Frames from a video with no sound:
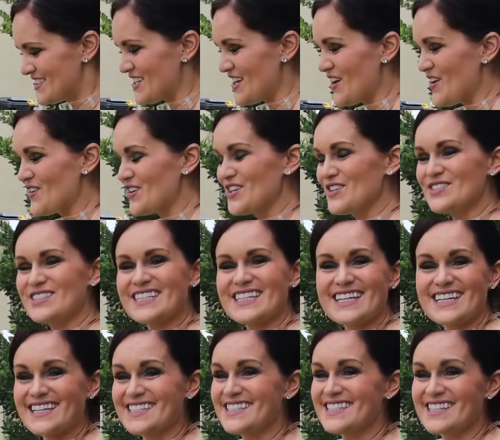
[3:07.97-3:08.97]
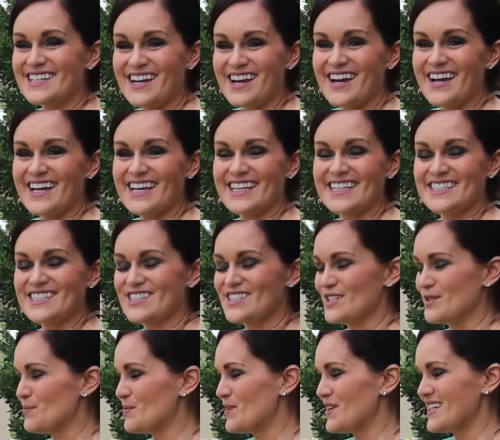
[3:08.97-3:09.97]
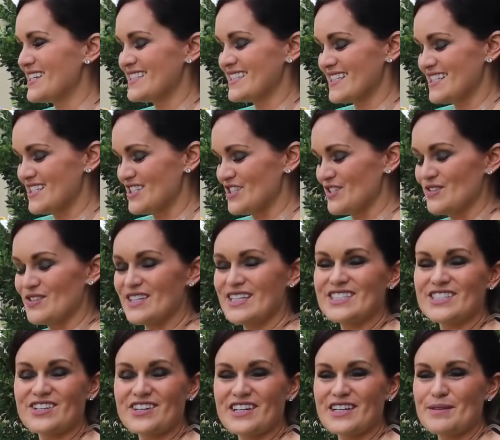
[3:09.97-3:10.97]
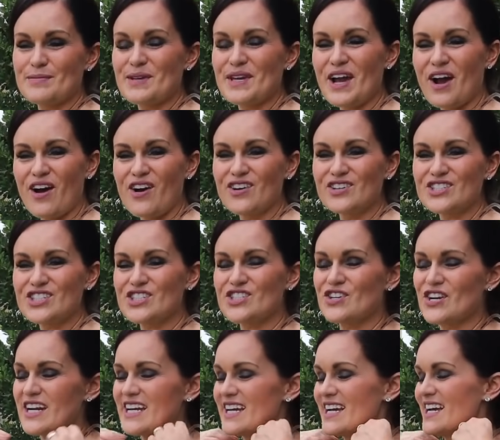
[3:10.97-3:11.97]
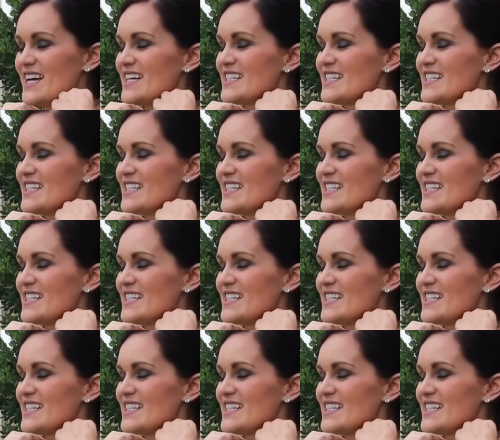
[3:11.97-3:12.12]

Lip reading: So using a saw is super easy to do. These are gonna be all straight